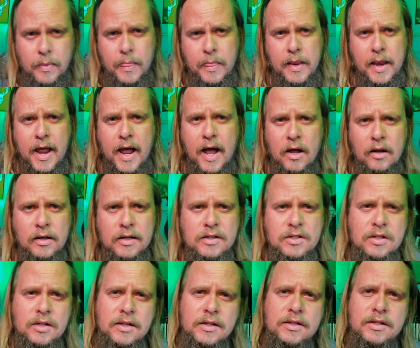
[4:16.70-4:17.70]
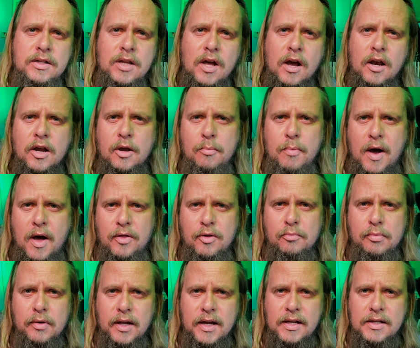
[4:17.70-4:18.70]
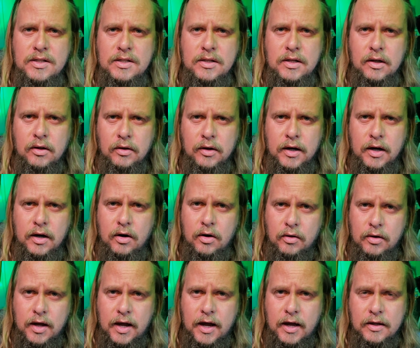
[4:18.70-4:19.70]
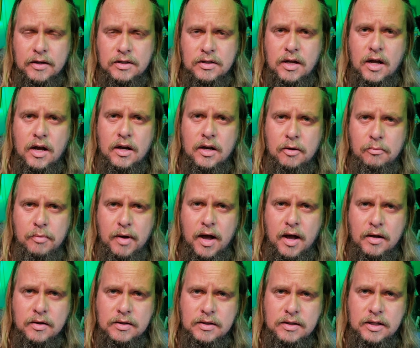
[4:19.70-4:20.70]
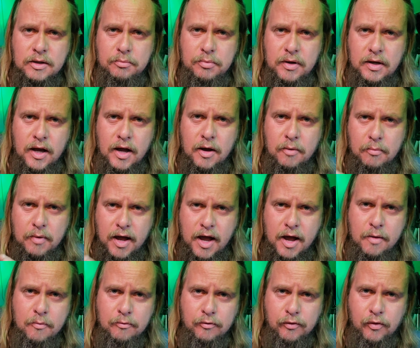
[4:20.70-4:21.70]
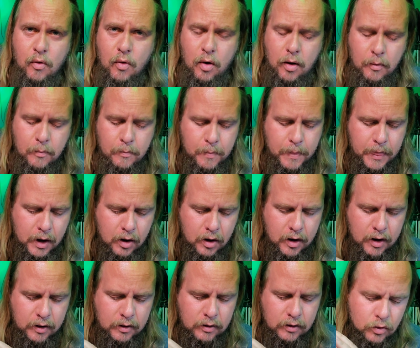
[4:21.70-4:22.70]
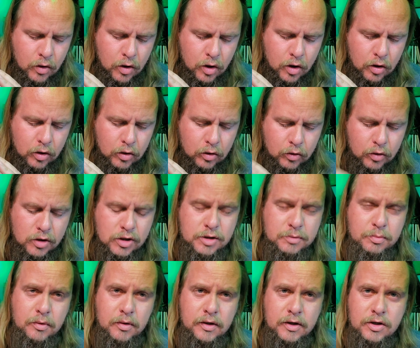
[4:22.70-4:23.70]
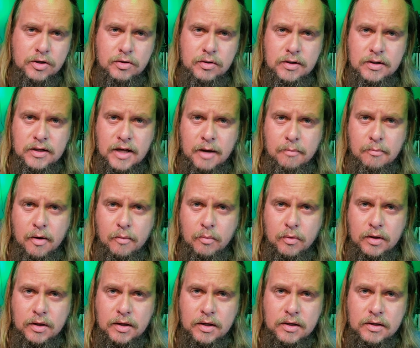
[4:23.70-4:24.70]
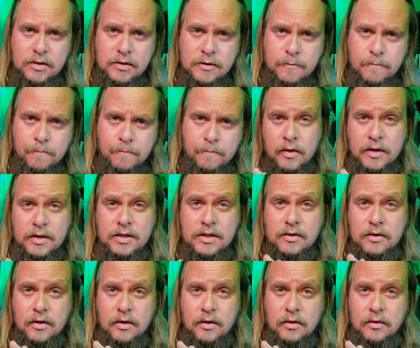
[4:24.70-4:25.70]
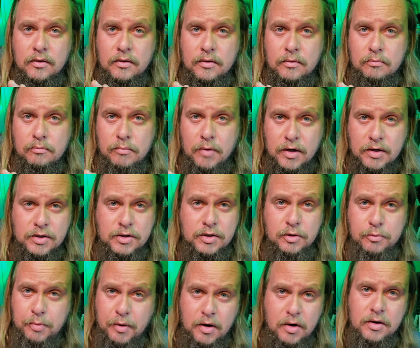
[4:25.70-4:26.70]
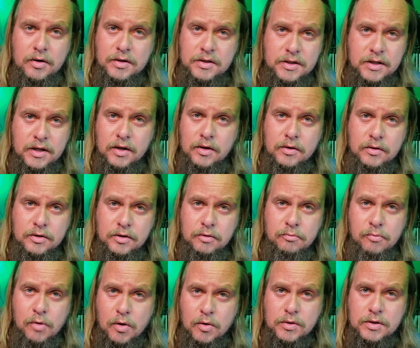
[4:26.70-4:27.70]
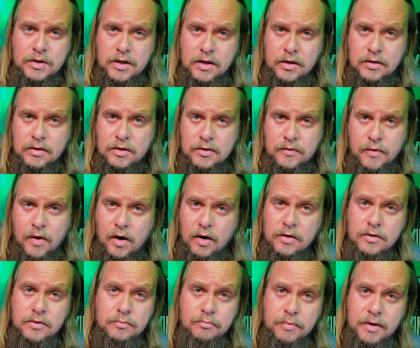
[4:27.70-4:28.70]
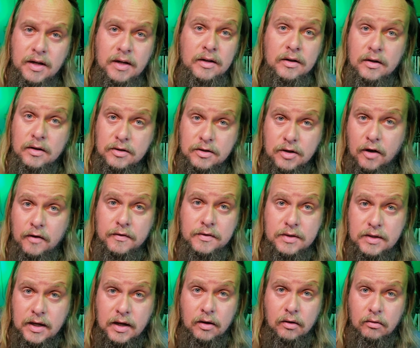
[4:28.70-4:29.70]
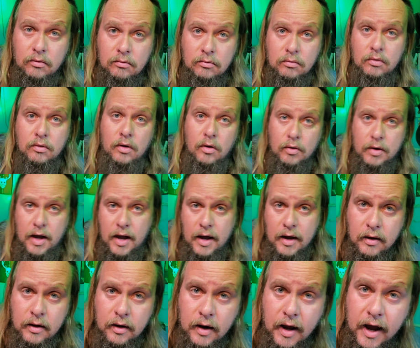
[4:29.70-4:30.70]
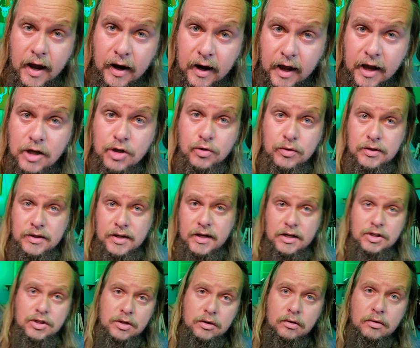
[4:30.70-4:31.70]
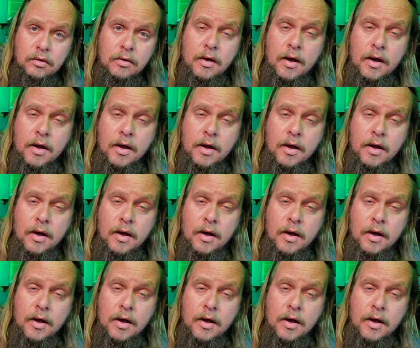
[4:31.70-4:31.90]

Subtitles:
now let's talk about the blade steel here. Okay, let's talk about CPM M4. All right, Crucible Industries came up with this. This is a much superior steel to most steels as far as being a tough steel. Okay, and edge retention.